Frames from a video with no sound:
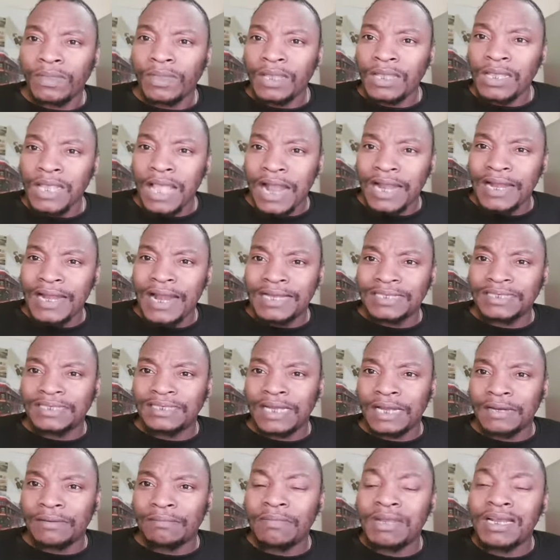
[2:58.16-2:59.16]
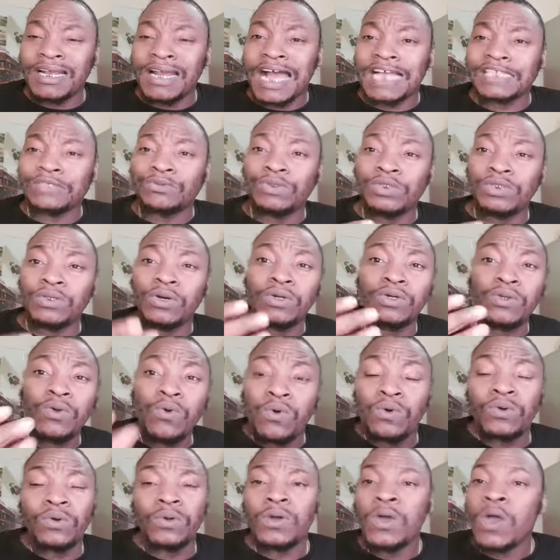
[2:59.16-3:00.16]
You understand? Because we thought, oh
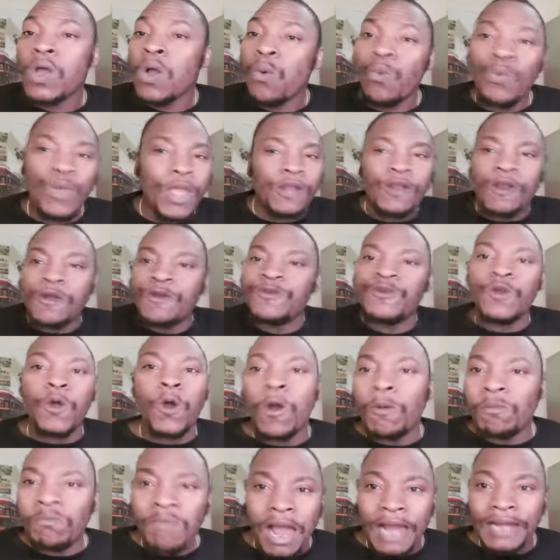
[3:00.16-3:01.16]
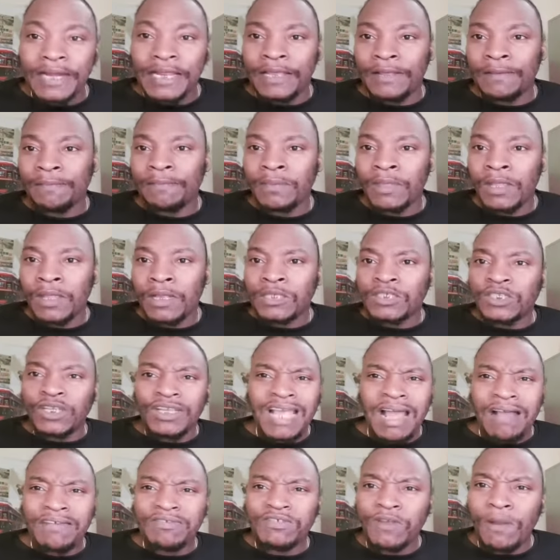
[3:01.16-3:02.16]
no, we are not nobody. So
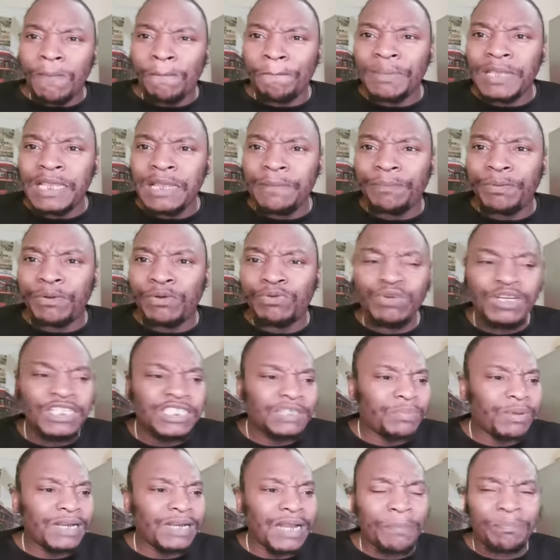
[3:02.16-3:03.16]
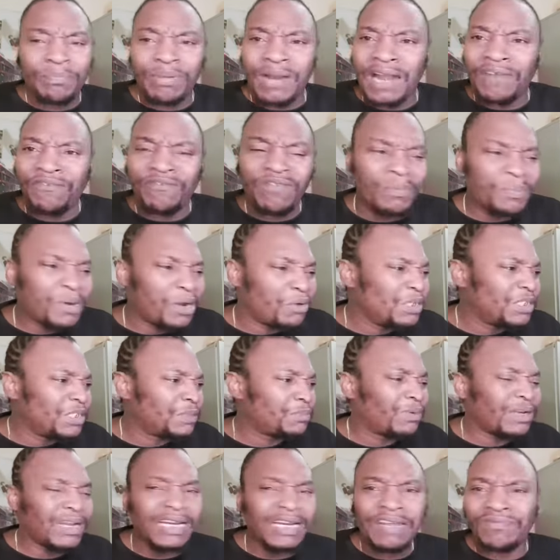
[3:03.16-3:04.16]
yeah, some people reach on a platform and reach
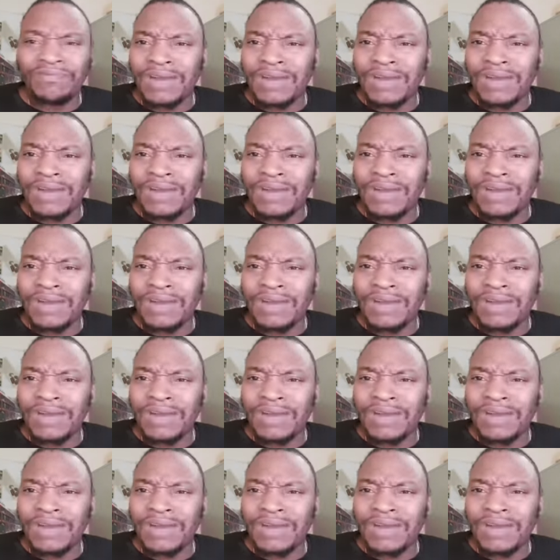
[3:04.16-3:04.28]
on a level